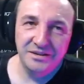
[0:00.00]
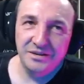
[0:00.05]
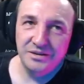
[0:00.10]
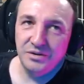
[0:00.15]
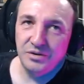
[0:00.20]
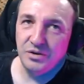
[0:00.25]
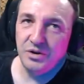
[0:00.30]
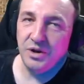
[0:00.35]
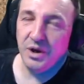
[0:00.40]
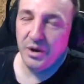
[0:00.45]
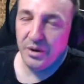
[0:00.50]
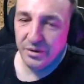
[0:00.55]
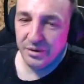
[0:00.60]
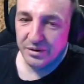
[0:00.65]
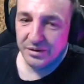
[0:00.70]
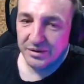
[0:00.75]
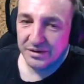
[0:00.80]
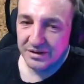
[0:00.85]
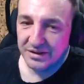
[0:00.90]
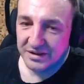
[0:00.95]
No.
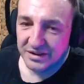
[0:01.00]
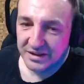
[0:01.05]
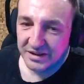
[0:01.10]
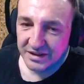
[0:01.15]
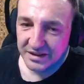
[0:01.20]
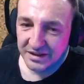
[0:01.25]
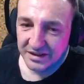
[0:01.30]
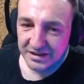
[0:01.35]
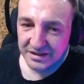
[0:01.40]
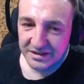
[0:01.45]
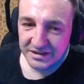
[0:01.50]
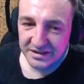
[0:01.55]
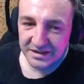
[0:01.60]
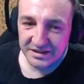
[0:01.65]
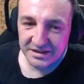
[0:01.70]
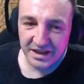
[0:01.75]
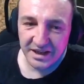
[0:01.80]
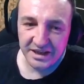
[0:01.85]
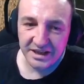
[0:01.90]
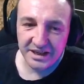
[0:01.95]

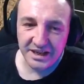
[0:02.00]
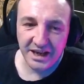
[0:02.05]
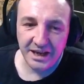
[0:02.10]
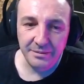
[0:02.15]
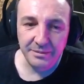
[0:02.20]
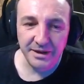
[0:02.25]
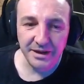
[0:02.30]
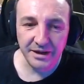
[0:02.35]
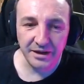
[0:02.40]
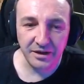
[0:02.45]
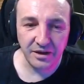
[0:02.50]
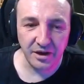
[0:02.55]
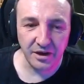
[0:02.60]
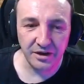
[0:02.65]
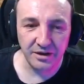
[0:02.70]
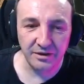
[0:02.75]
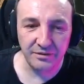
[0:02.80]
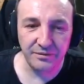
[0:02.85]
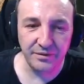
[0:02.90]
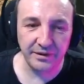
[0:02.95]
It came out on a
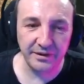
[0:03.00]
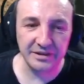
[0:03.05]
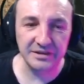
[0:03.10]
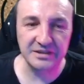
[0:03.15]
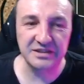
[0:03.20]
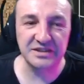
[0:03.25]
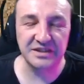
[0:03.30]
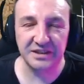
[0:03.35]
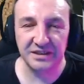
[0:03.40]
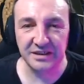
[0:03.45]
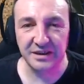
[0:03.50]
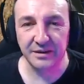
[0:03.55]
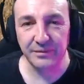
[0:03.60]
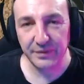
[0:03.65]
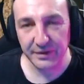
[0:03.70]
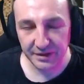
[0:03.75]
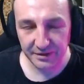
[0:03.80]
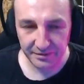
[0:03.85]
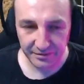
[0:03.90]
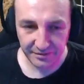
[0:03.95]
very
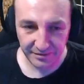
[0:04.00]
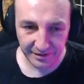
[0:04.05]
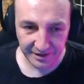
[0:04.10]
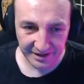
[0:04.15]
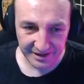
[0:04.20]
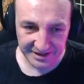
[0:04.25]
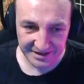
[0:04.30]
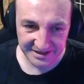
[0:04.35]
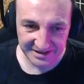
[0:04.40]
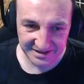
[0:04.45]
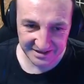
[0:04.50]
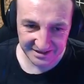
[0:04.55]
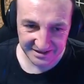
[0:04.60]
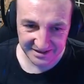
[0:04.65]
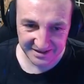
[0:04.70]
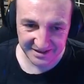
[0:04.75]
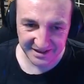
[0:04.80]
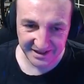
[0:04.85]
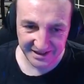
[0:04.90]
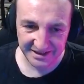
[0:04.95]
significant release
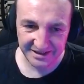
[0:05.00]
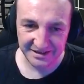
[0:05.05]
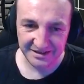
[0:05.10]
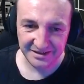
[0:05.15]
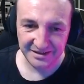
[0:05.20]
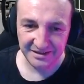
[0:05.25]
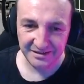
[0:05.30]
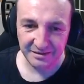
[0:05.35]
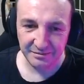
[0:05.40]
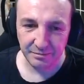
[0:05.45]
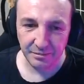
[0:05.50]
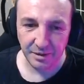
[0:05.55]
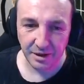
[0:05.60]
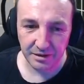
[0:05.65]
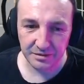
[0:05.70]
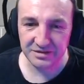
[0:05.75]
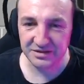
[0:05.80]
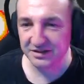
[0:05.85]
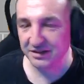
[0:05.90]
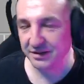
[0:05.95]
date
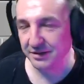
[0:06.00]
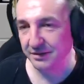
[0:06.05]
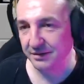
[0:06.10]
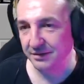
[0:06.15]
milestone.